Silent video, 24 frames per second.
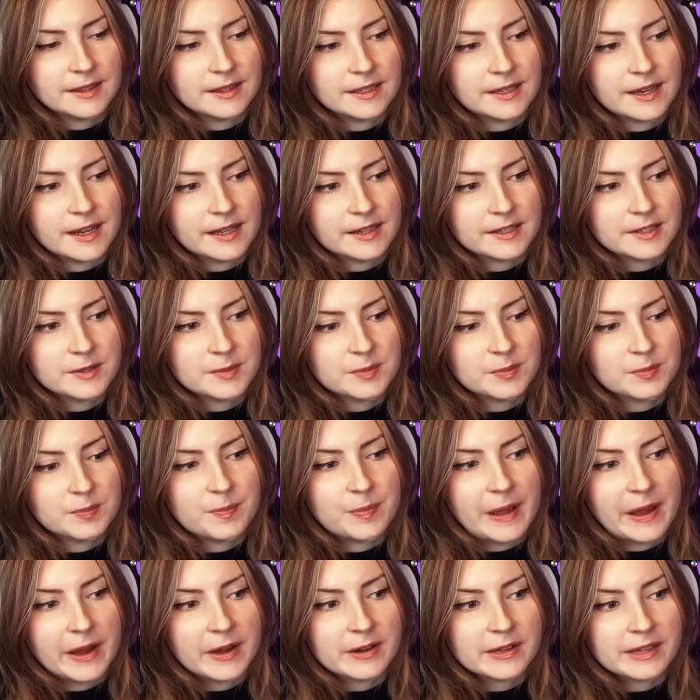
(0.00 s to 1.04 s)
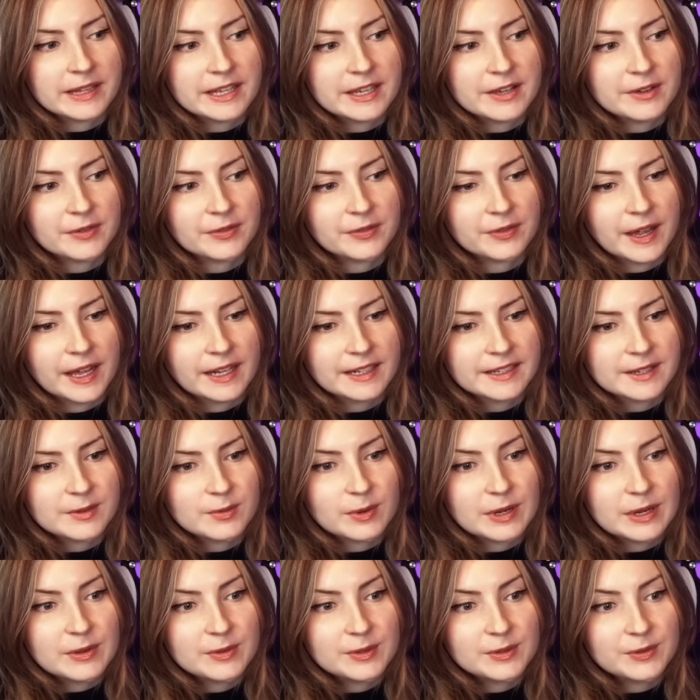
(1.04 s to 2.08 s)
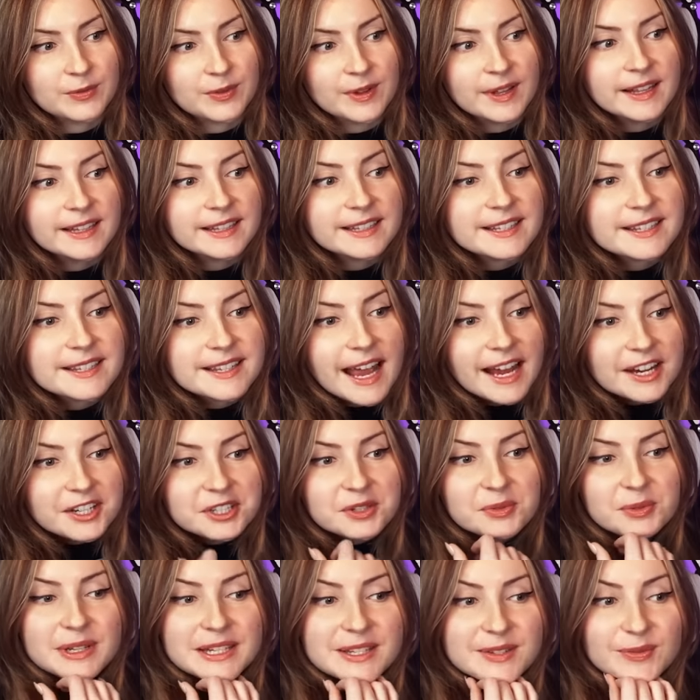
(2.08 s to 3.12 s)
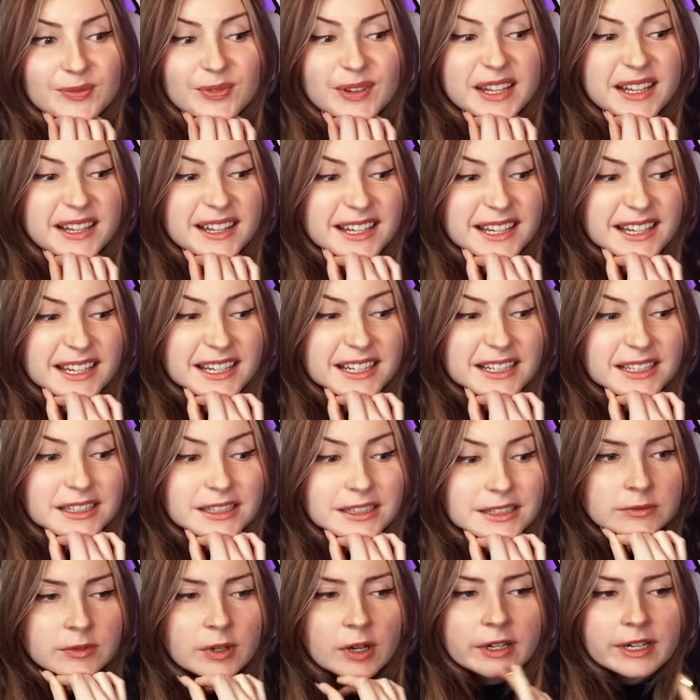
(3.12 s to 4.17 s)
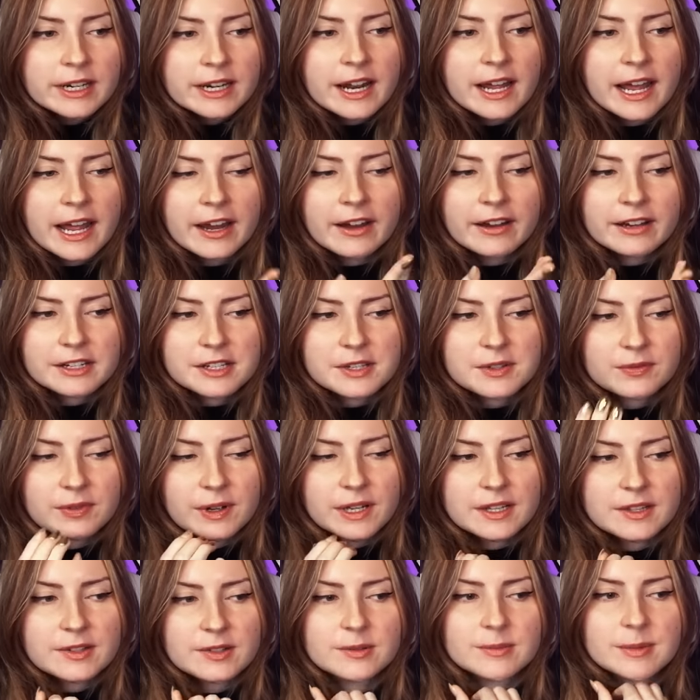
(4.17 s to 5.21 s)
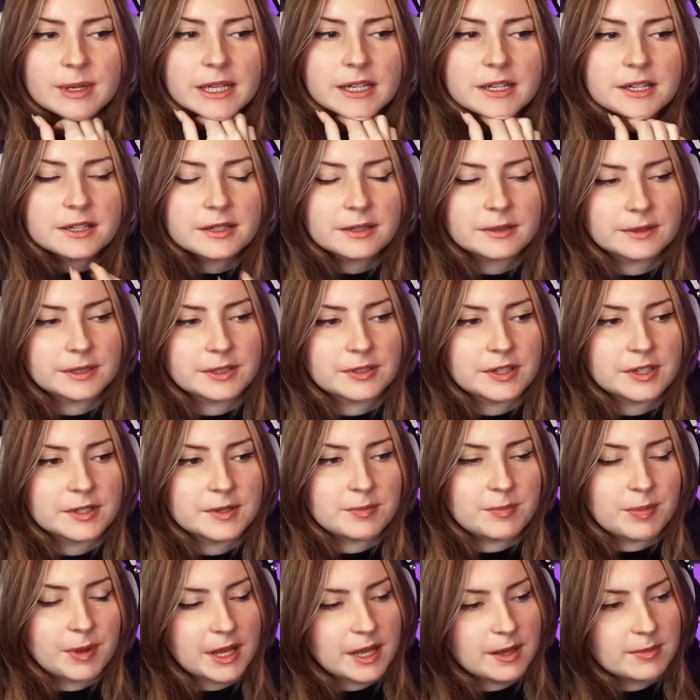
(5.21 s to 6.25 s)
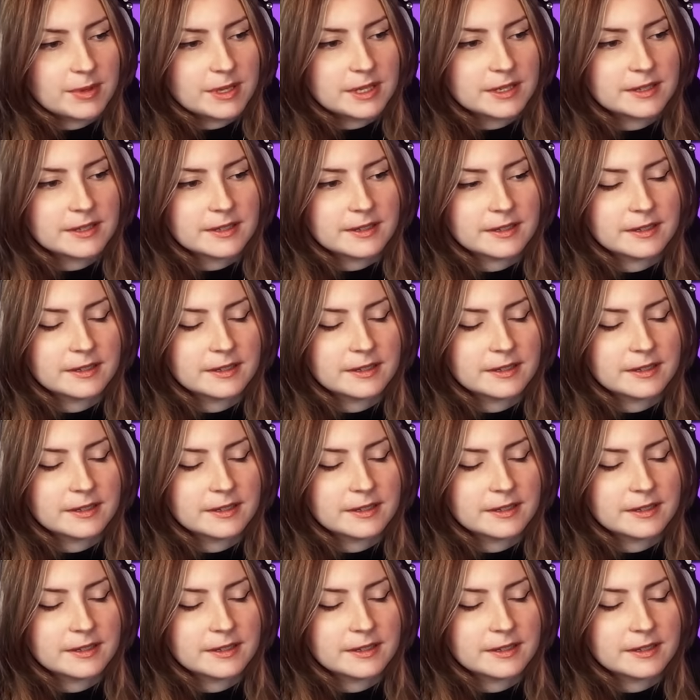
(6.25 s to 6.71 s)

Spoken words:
The necklace barely affected what he was feeling. This is actually what he's feeling. Ron and Harry just fight so much. They're such babies.